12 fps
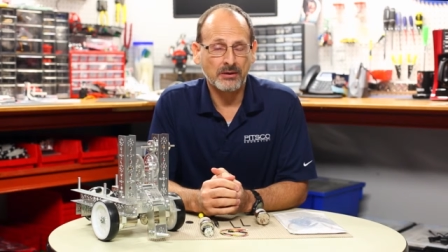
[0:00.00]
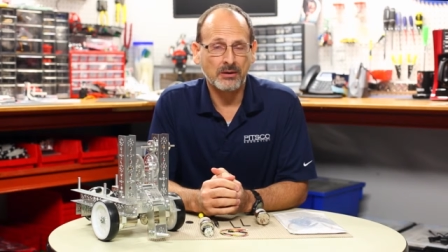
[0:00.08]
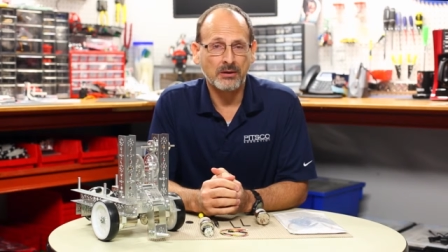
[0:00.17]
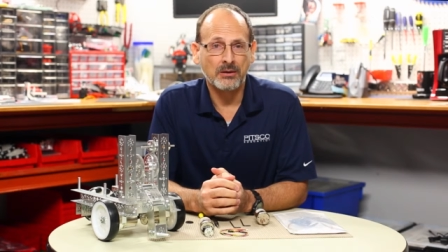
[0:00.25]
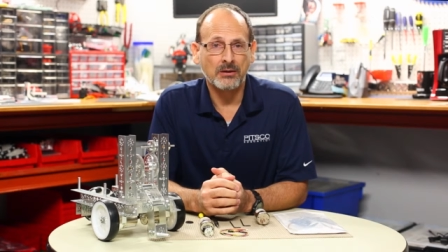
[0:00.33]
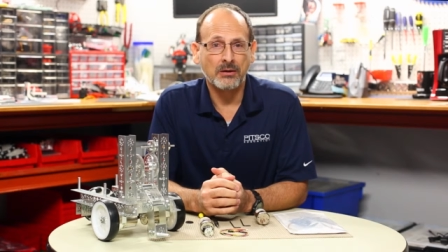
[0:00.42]

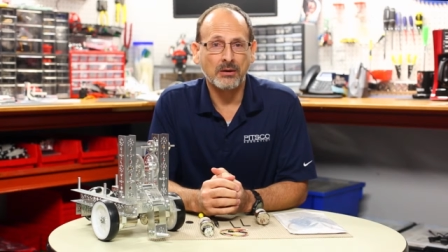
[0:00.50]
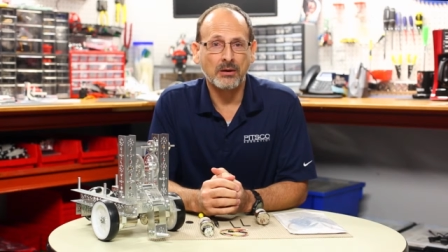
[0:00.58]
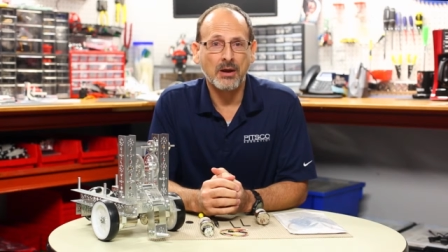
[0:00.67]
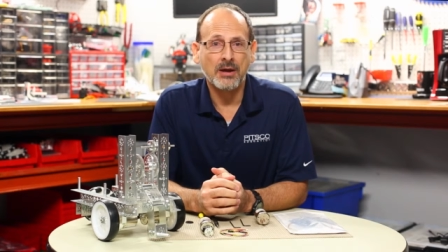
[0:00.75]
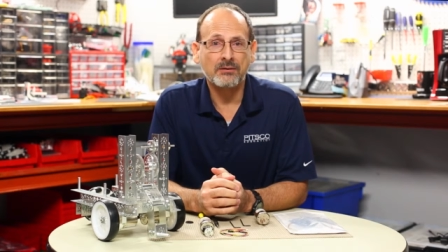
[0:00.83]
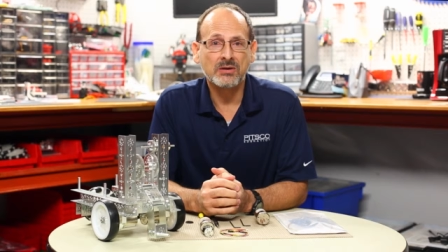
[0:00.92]
A
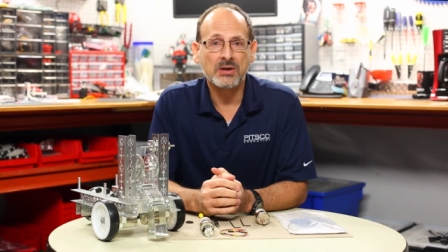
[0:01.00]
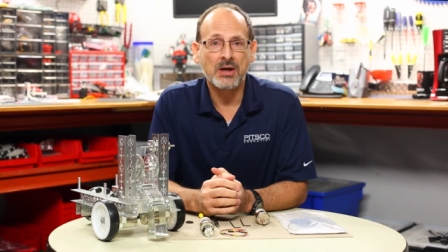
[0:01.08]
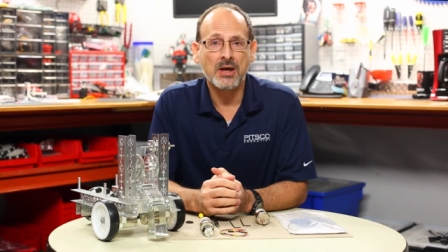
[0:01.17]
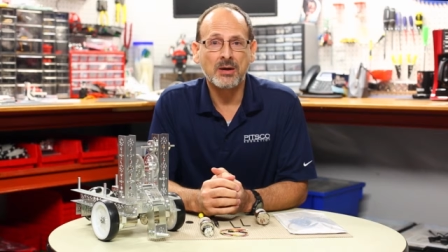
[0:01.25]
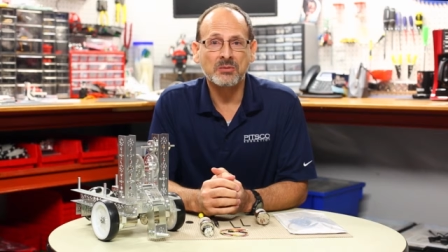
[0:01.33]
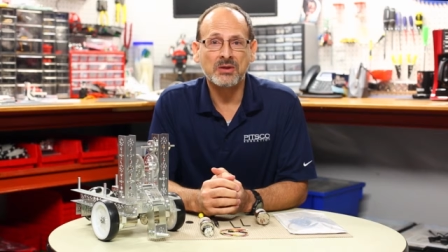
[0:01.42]
lot of
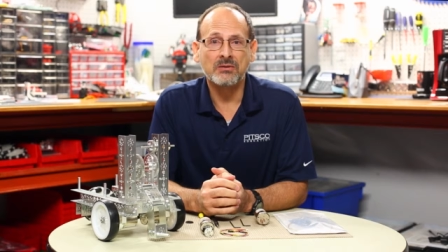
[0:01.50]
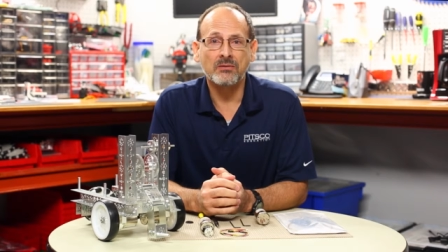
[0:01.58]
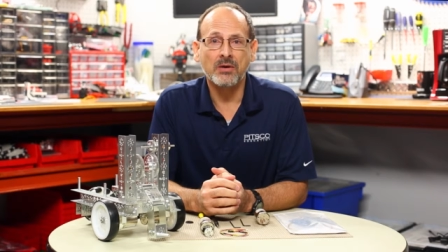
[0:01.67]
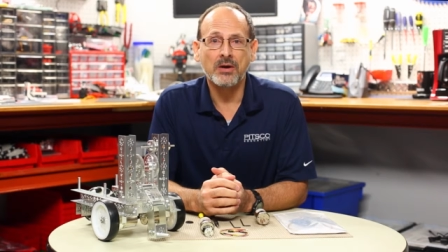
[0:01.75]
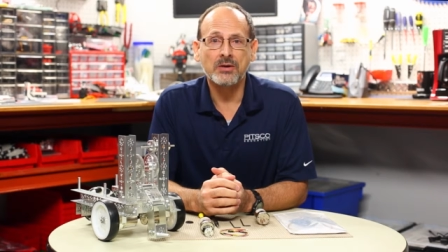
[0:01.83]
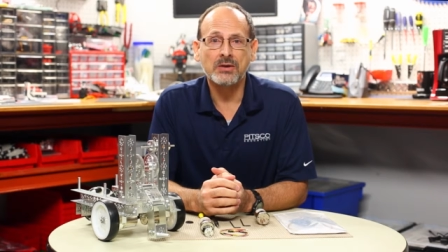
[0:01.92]
times
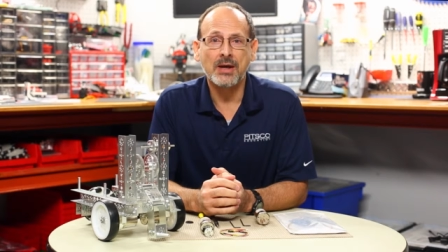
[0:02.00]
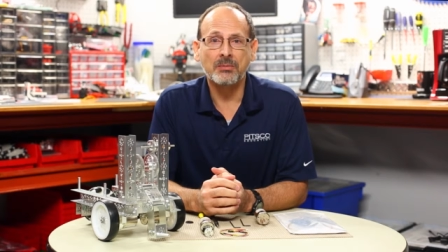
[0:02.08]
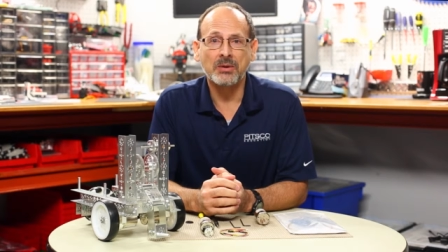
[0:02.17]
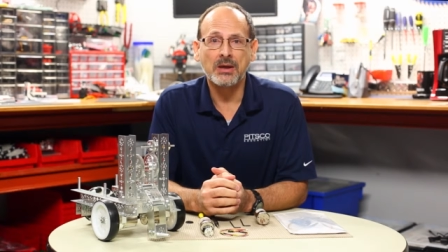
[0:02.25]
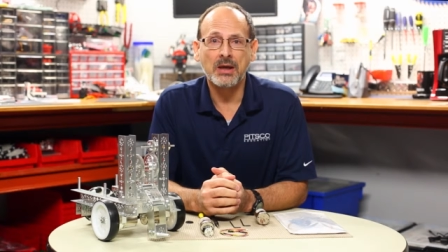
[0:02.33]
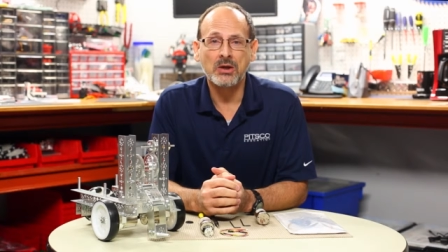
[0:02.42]
in various
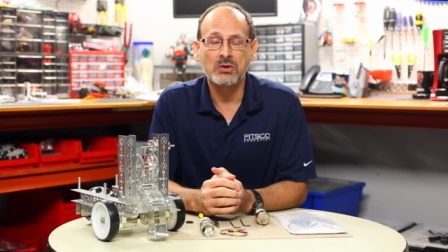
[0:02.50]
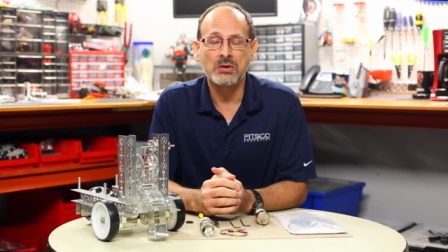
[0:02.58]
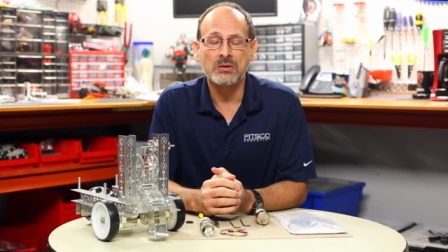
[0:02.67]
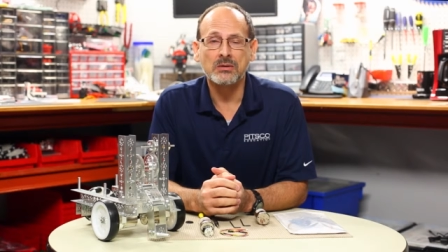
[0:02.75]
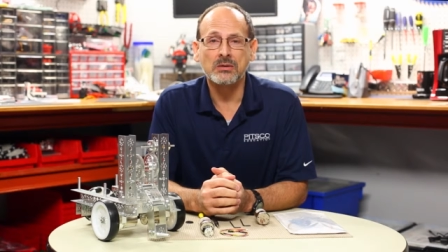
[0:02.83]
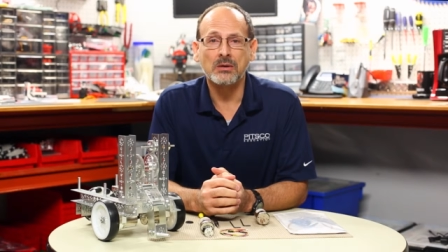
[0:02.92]

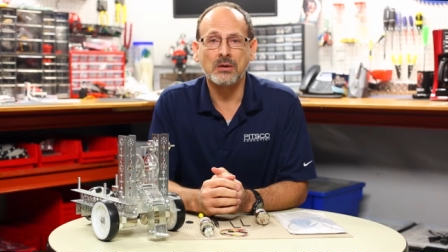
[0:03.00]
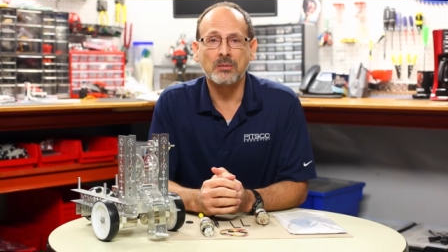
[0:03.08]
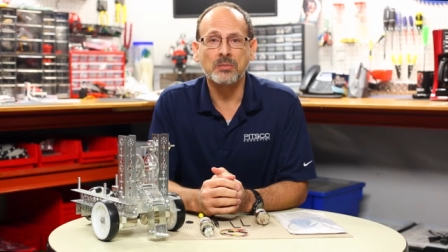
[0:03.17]
applications,